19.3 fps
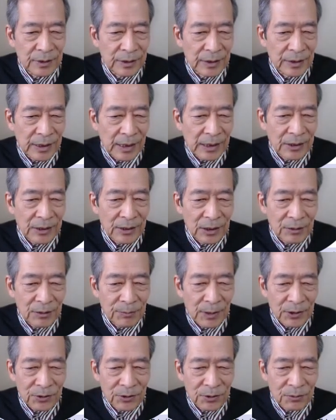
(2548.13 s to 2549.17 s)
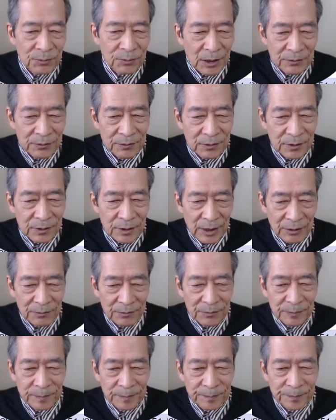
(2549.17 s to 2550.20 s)
and derivation of def.
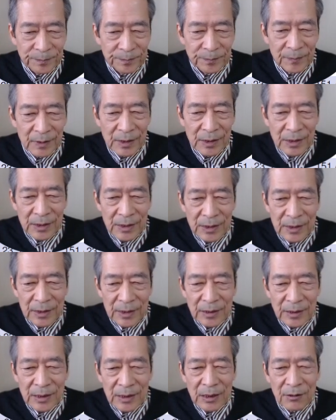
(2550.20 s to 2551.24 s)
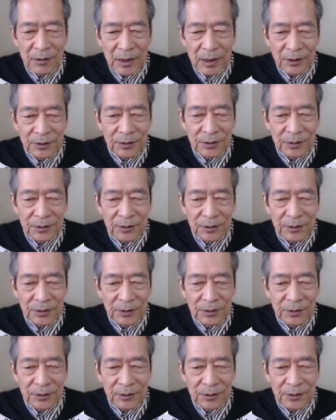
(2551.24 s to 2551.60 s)
Now let